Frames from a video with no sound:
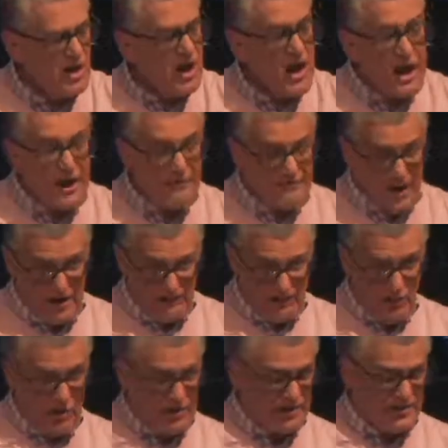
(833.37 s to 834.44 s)
I've, I've
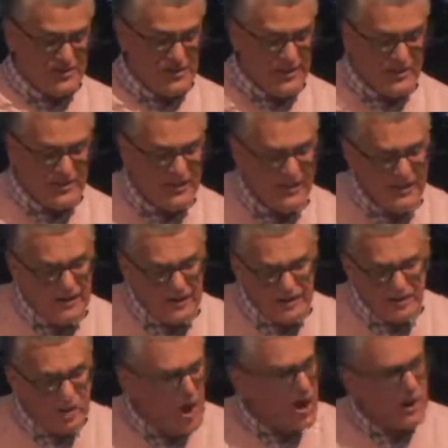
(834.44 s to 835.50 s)
heard it said,
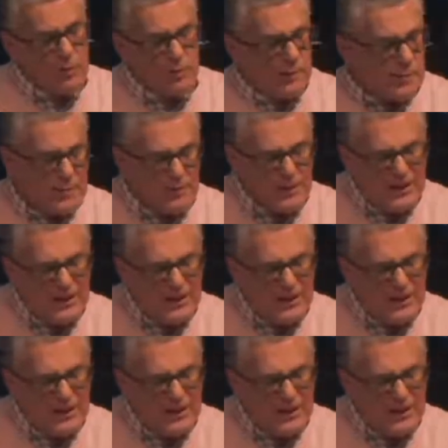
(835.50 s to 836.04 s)
talking with people